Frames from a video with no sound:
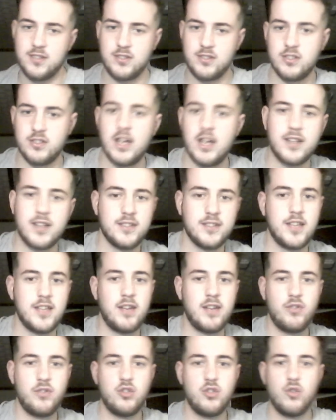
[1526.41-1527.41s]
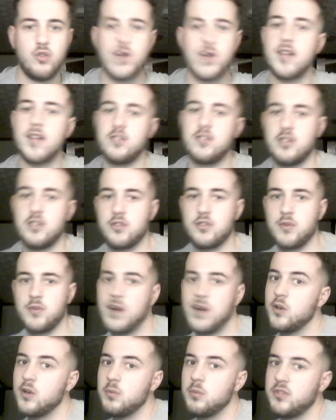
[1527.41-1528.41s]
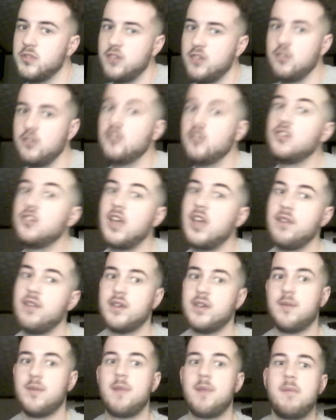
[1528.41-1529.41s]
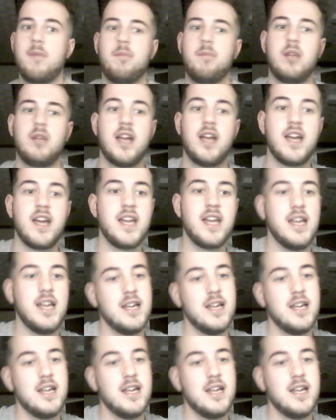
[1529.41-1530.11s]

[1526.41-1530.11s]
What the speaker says: Because like I said, if you do get to critical position, saving a rapid play,